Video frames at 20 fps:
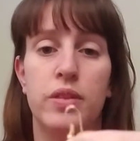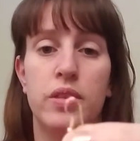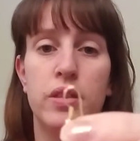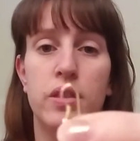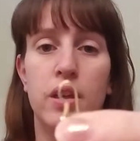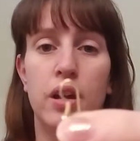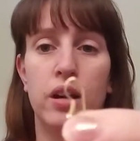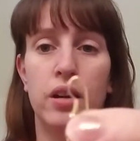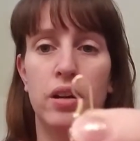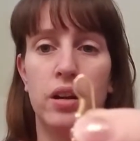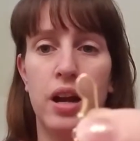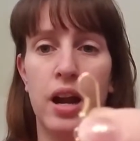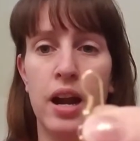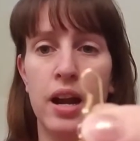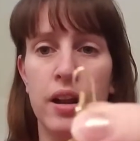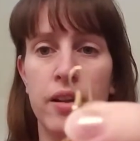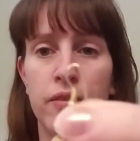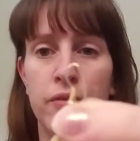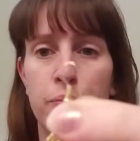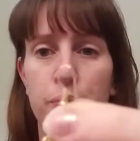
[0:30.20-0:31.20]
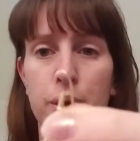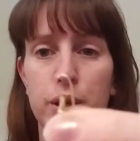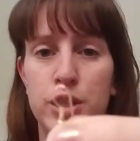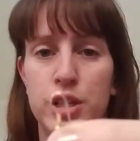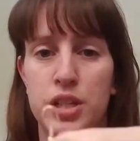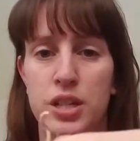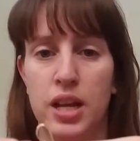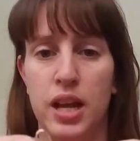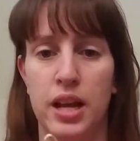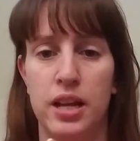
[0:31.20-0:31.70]
they're kind of
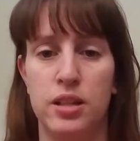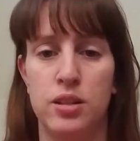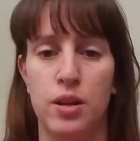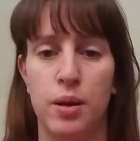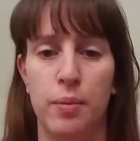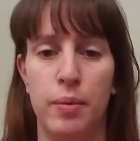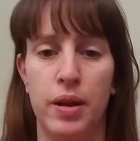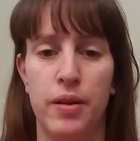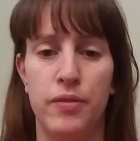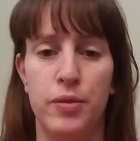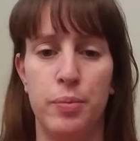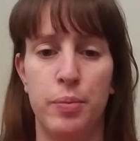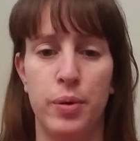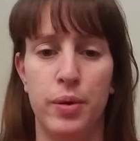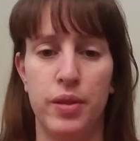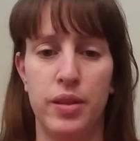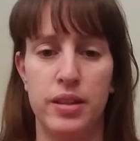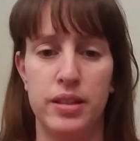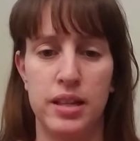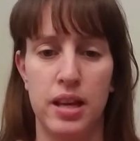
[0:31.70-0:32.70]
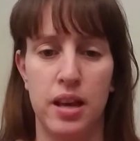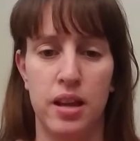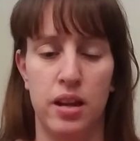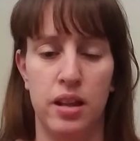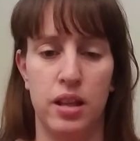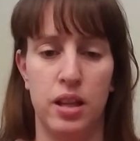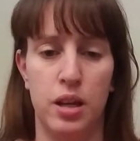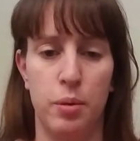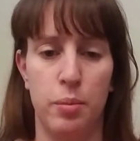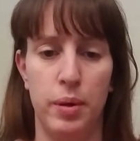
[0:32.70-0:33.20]
pushed tight, so I'm going to have to pull this out a
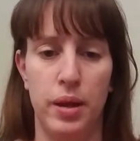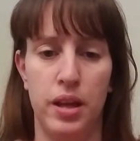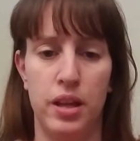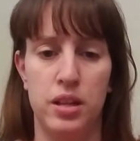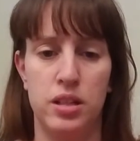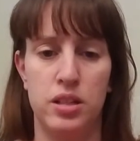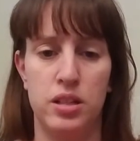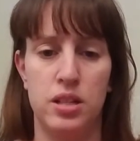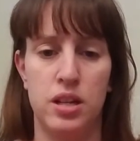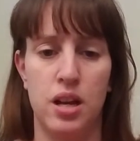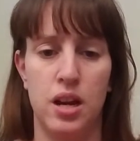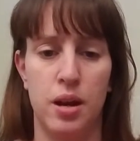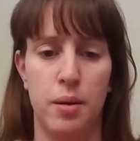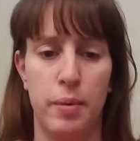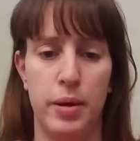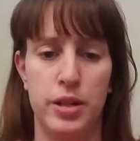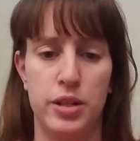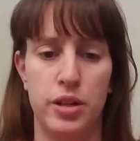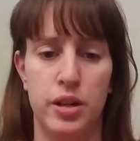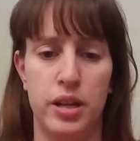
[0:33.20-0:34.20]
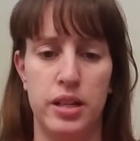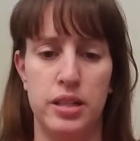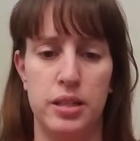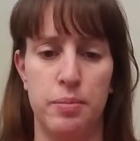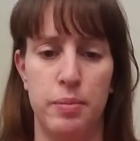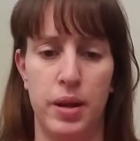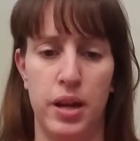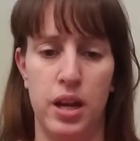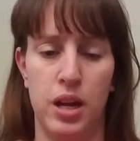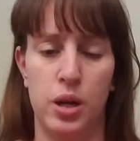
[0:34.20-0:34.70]
little bit just to kind of make sure it gets in
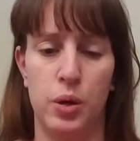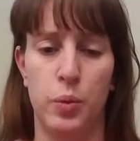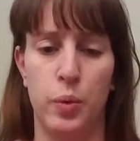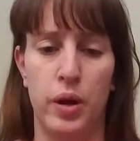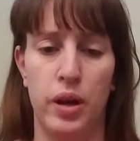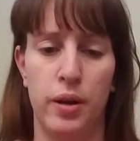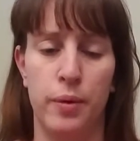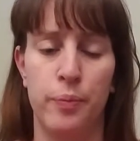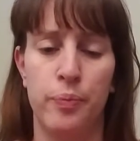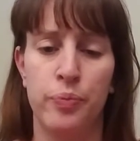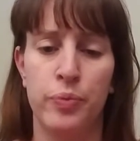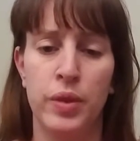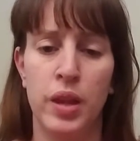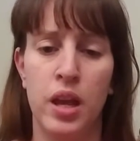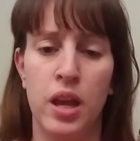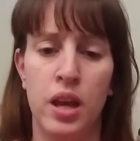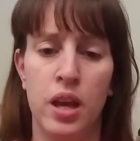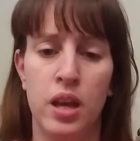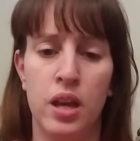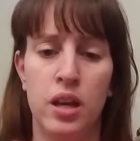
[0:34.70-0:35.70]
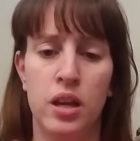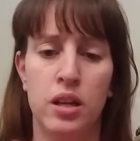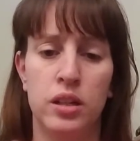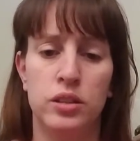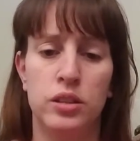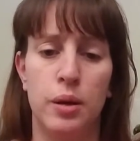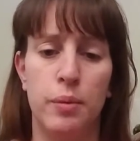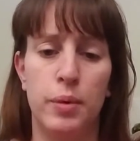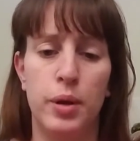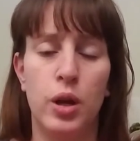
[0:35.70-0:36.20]
my ear well.
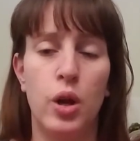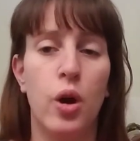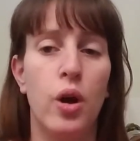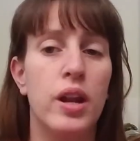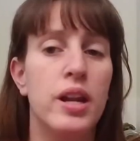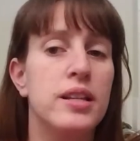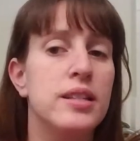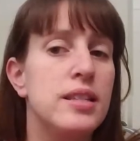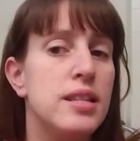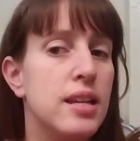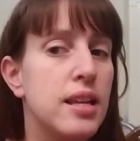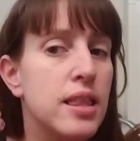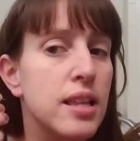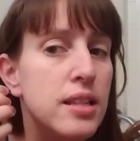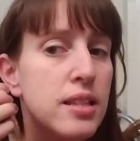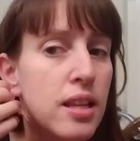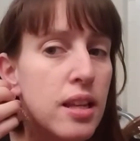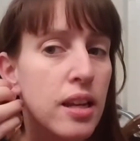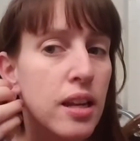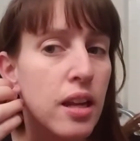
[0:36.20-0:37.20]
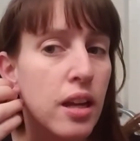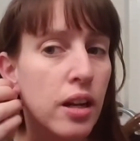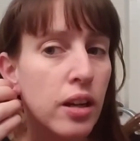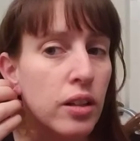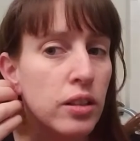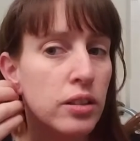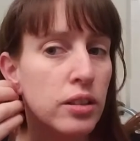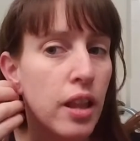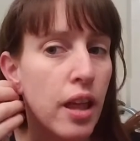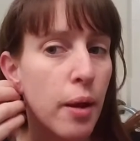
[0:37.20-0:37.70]
So I'm going to go ahead and stick these in
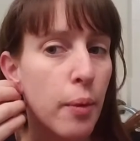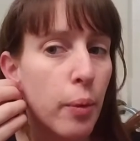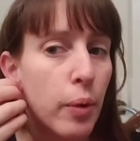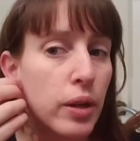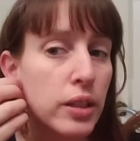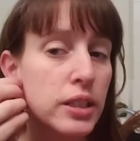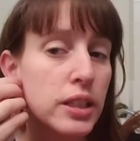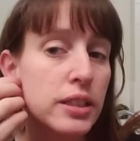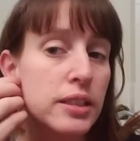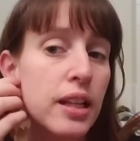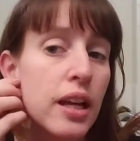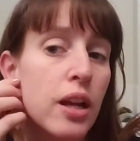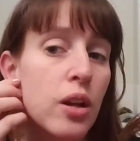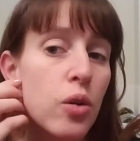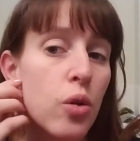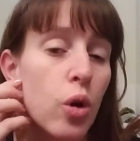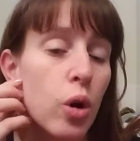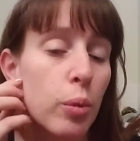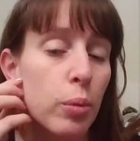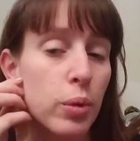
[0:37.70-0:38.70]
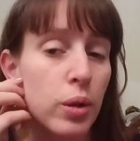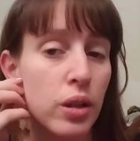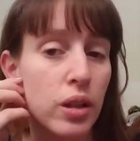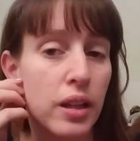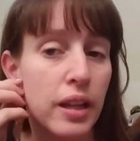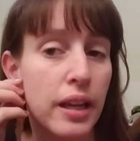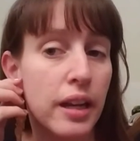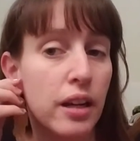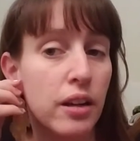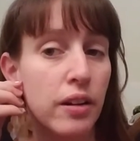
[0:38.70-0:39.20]
here. They work just like normal
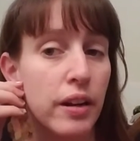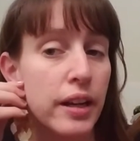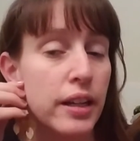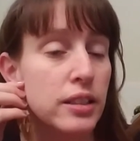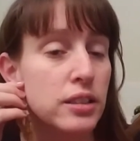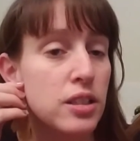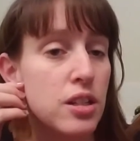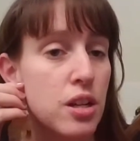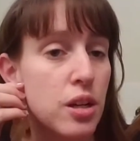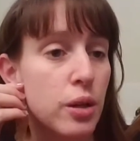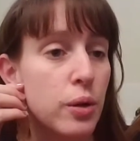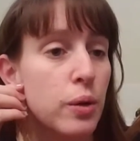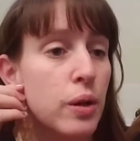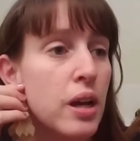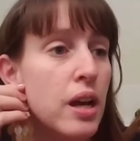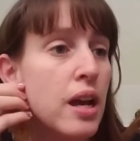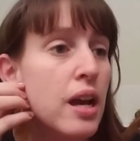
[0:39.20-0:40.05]
earrings do.